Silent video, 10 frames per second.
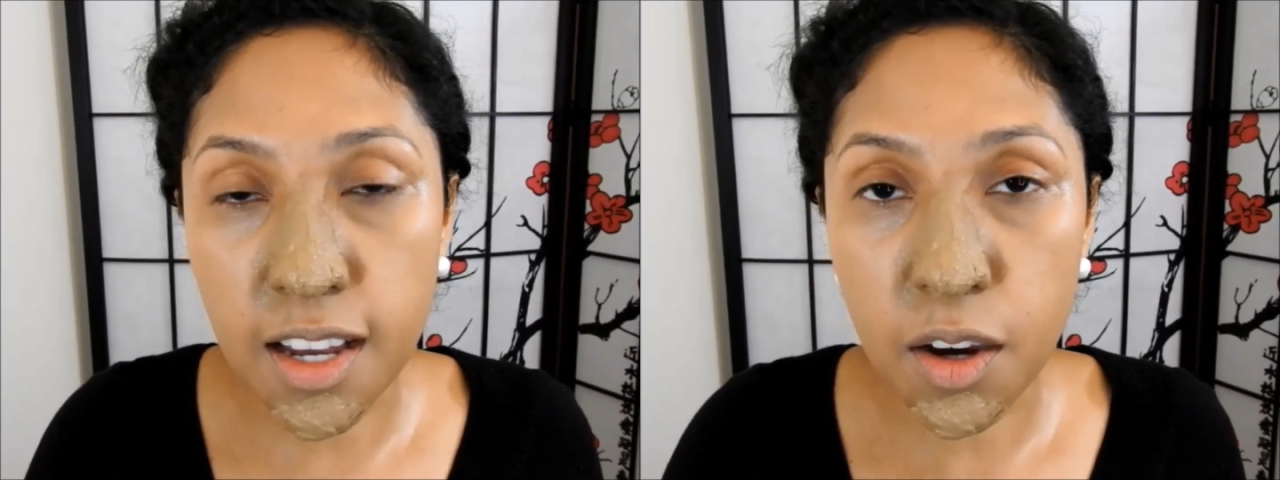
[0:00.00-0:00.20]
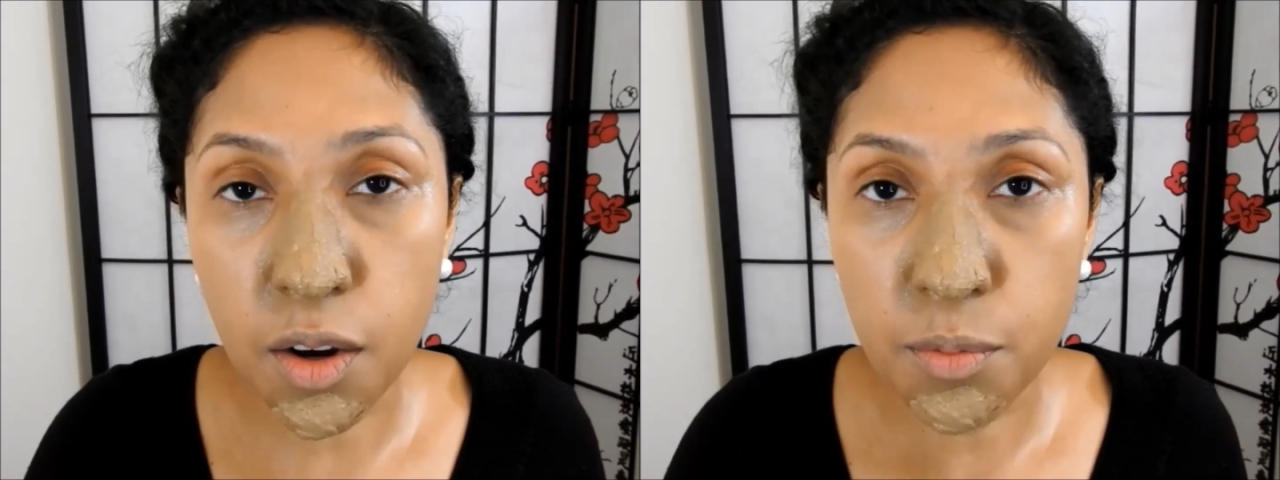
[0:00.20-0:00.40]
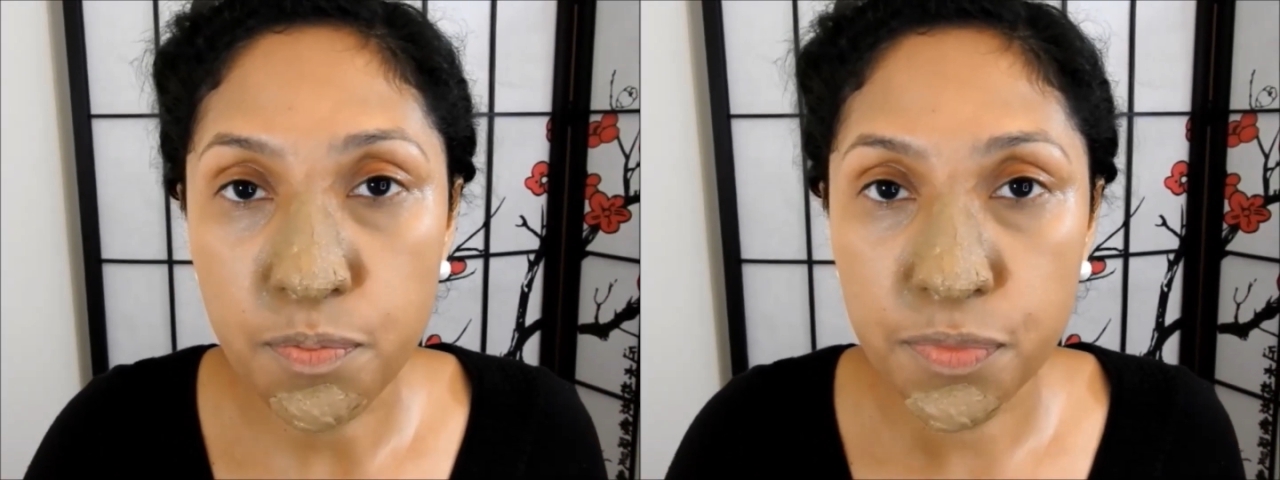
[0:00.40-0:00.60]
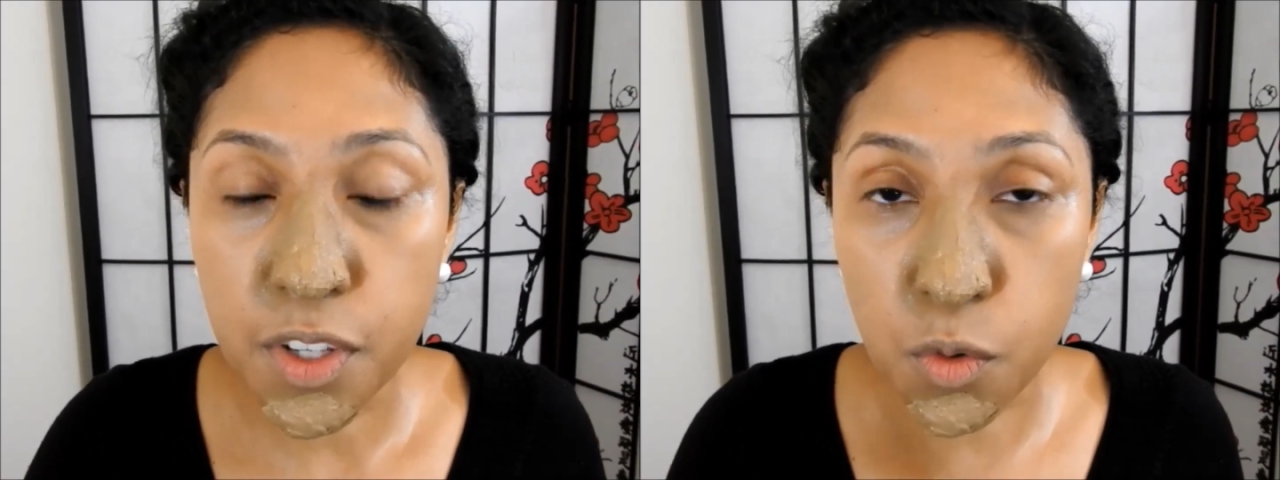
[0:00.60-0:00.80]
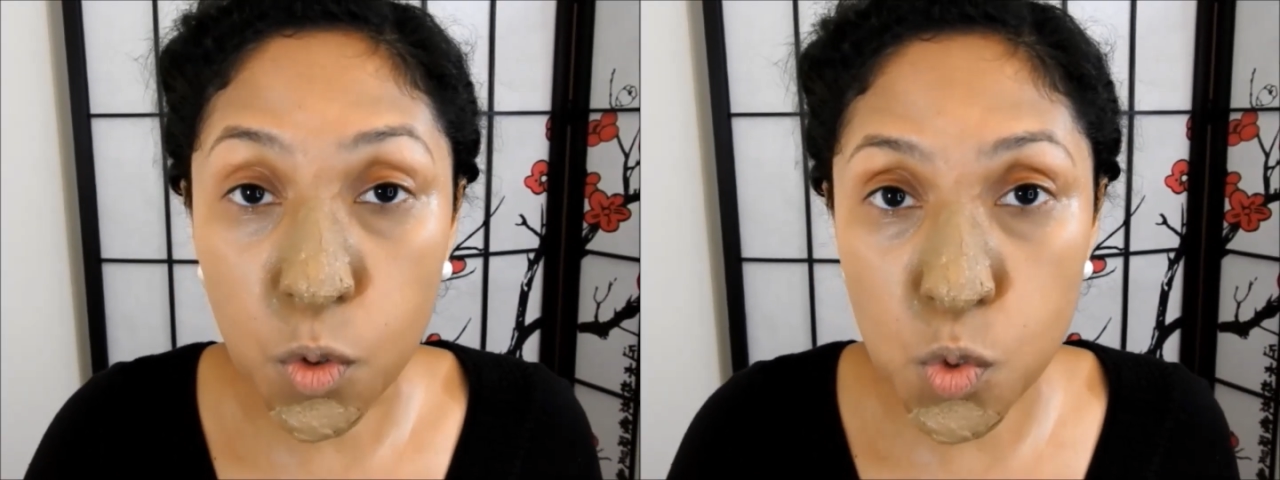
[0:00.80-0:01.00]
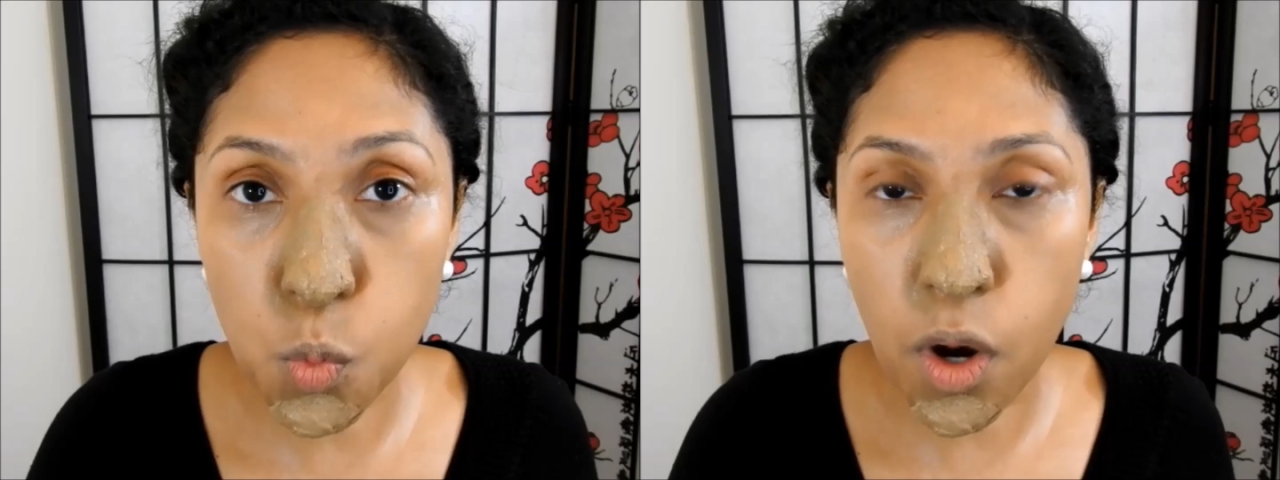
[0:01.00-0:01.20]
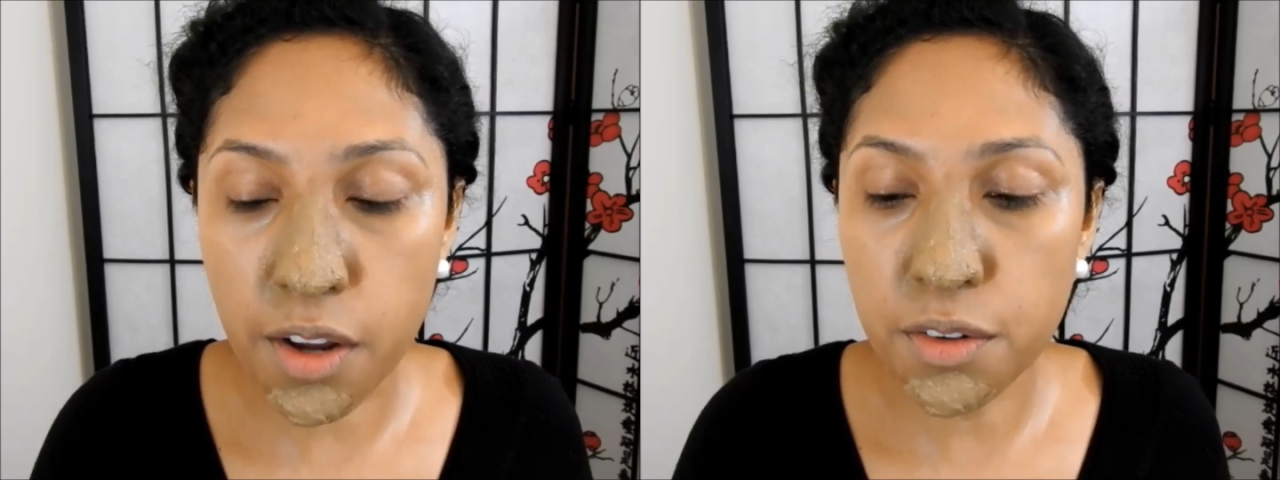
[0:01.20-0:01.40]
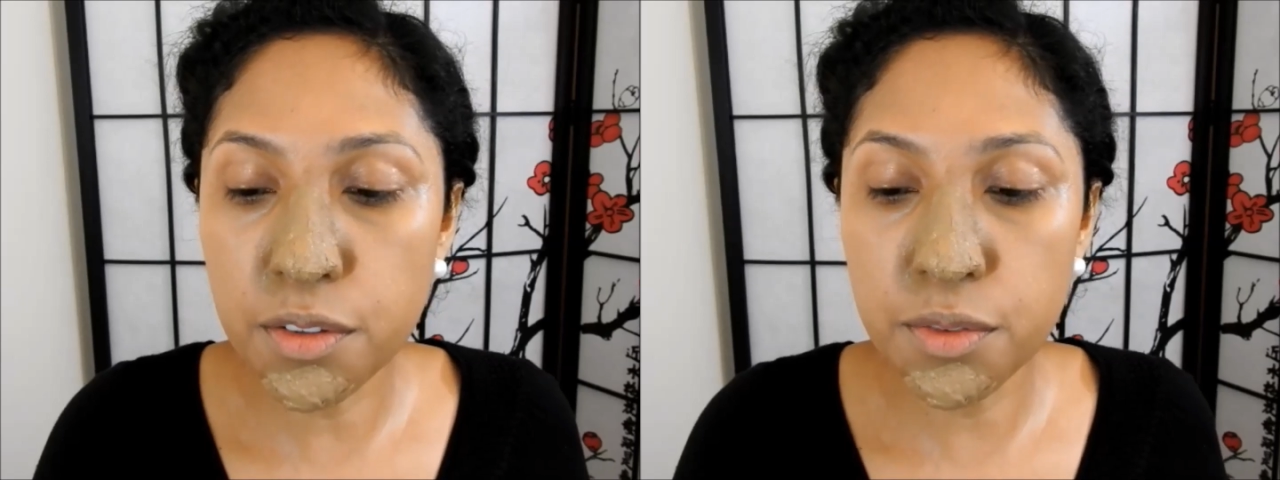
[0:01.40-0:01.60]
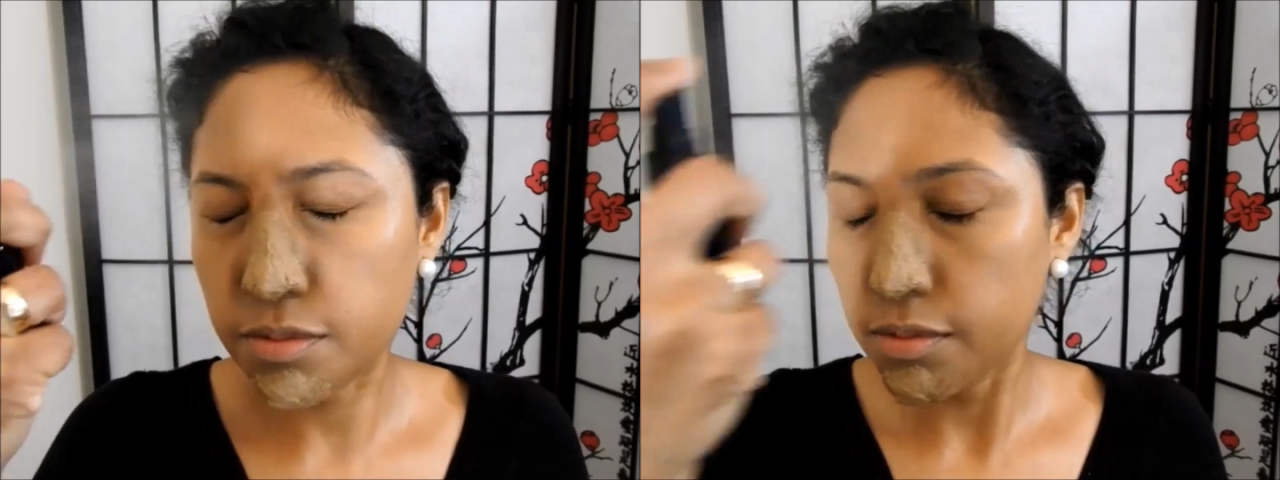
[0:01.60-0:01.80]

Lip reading: the rose water.